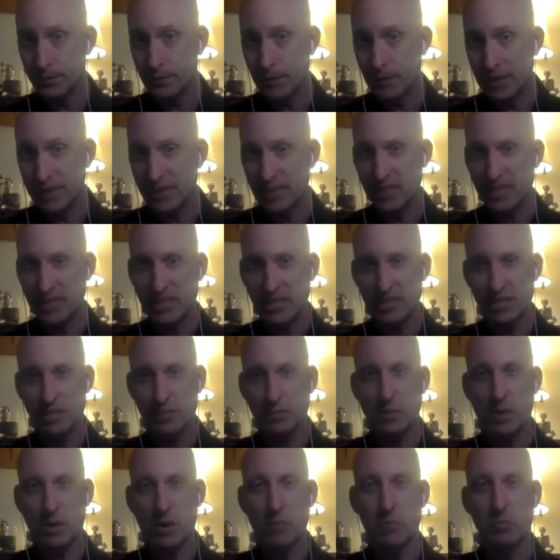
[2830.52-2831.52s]
think that's
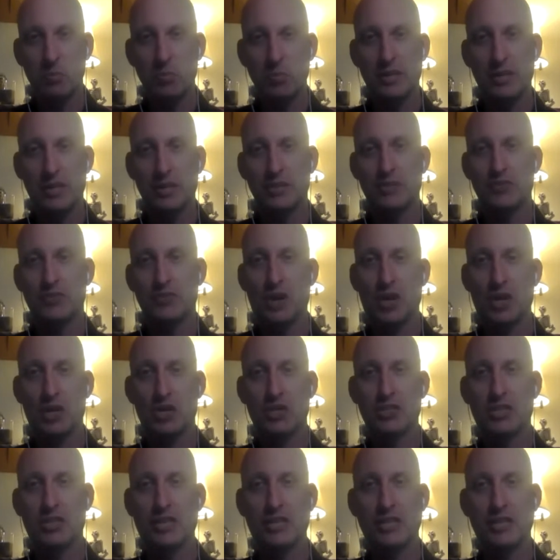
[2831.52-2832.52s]
probably as far
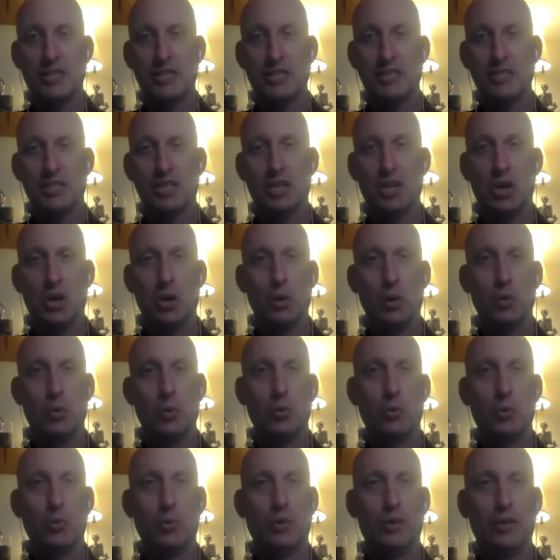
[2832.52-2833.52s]
as I need to
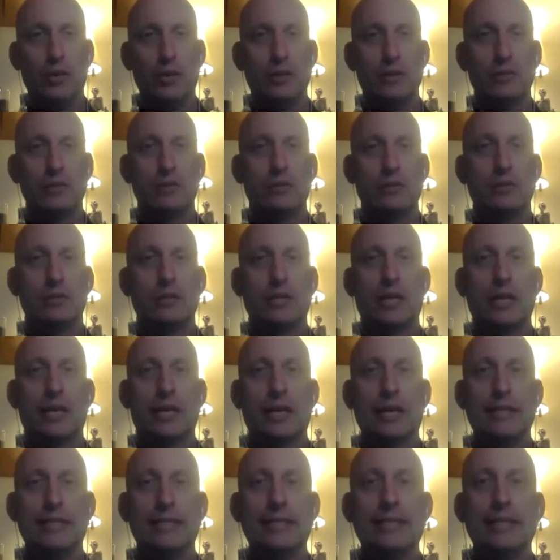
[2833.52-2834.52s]
go with that
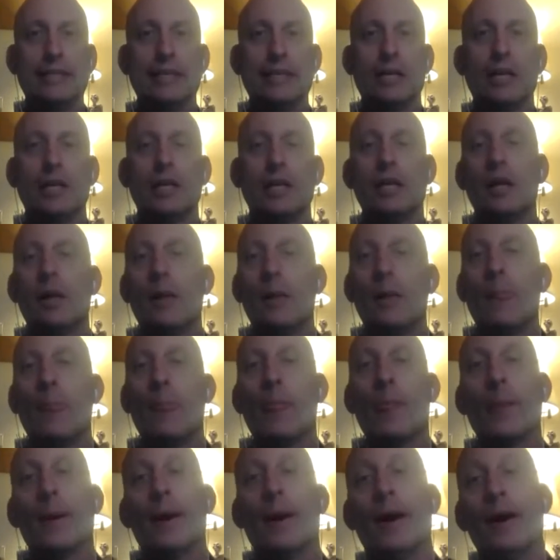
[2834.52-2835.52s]
idea.
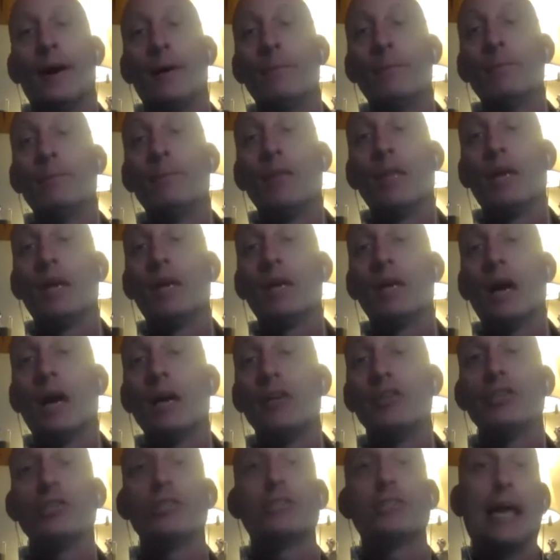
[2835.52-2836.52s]
I
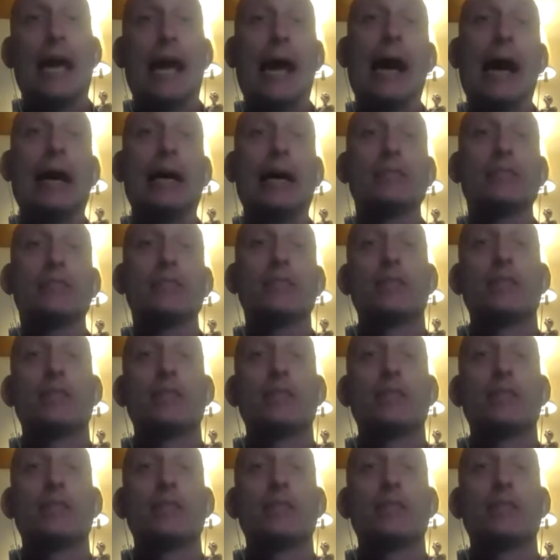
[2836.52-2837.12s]
just ask